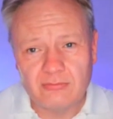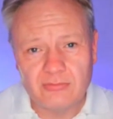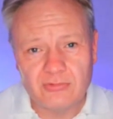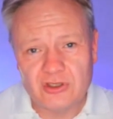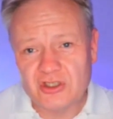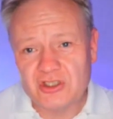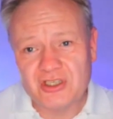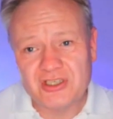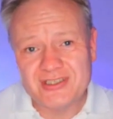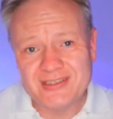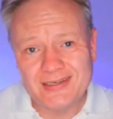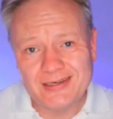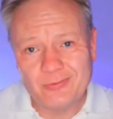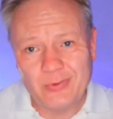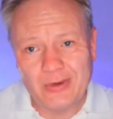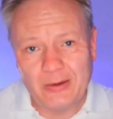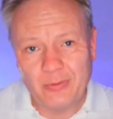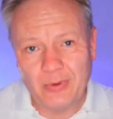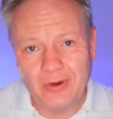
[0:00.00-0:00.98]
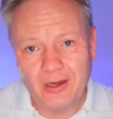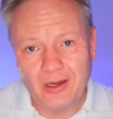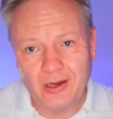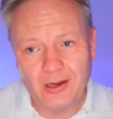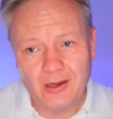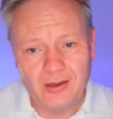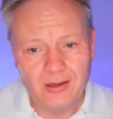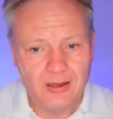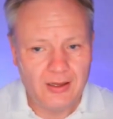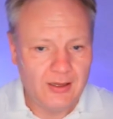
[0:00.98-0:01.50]
Just to see where we
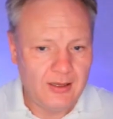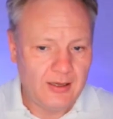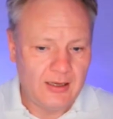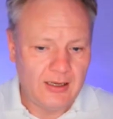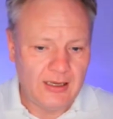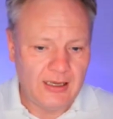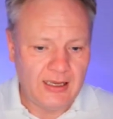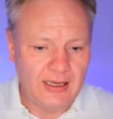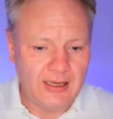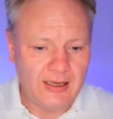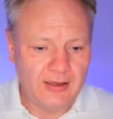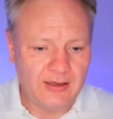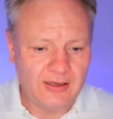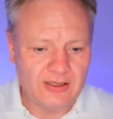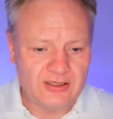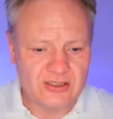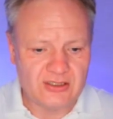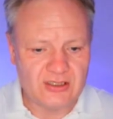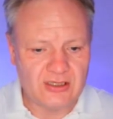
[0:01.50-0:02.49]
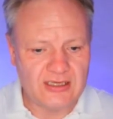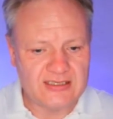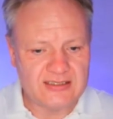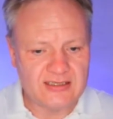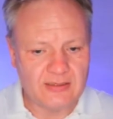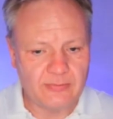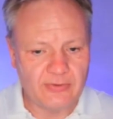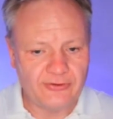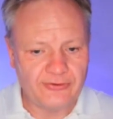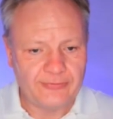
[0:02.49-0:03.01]
are in terms of these
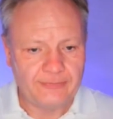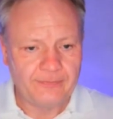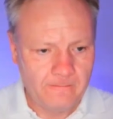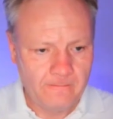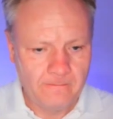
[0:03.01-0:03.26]
numbers.